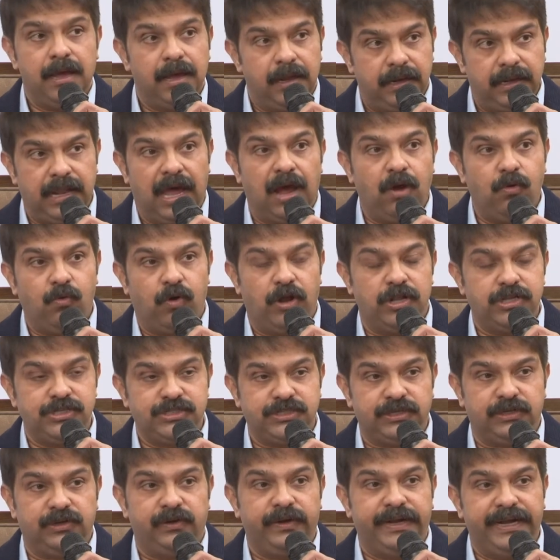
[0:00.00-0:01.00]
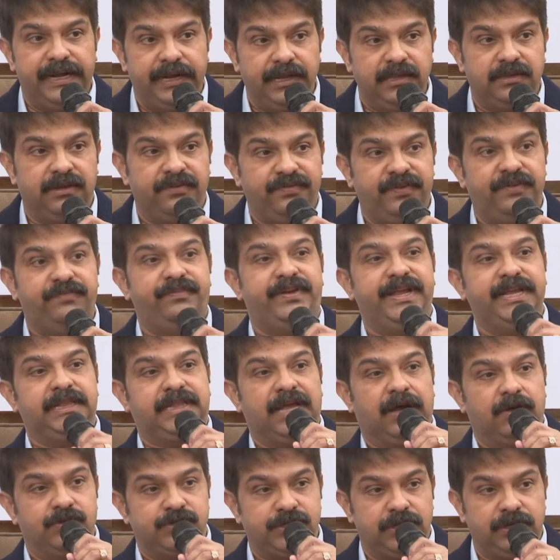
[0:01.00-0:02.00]
Now also it is a
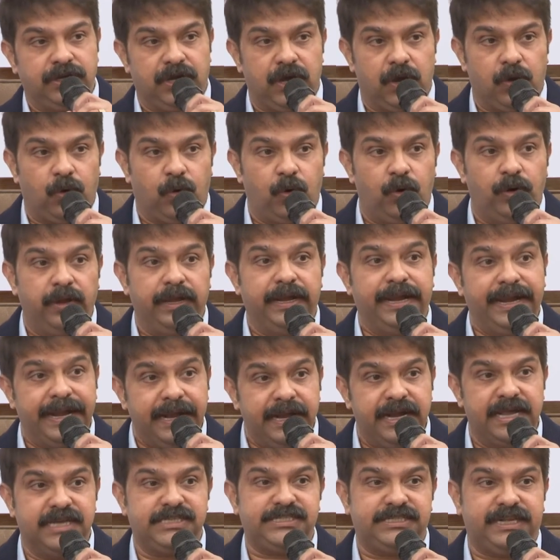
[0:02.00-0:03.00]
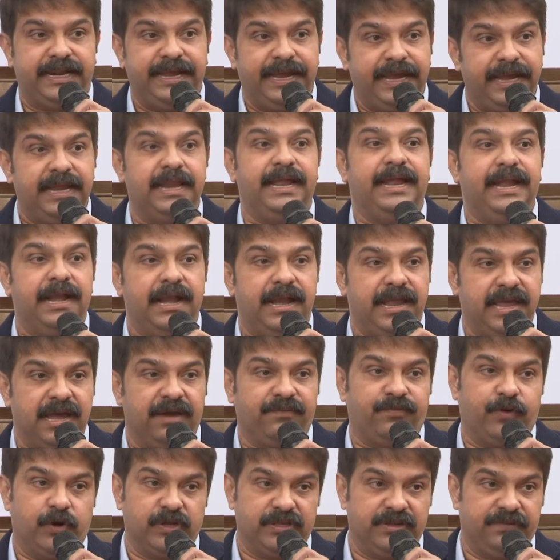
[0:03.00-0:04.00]
50,000 crore industry in India
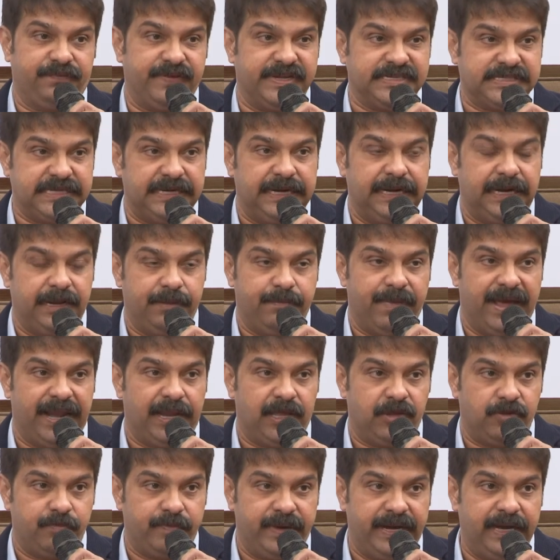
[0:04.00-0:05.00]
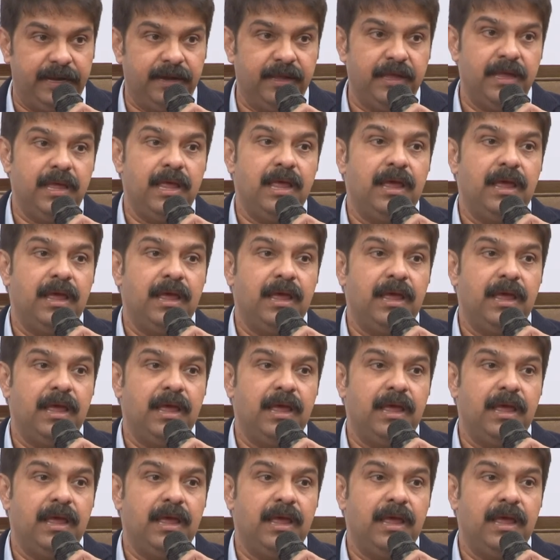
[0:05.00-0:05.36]
for the facility management.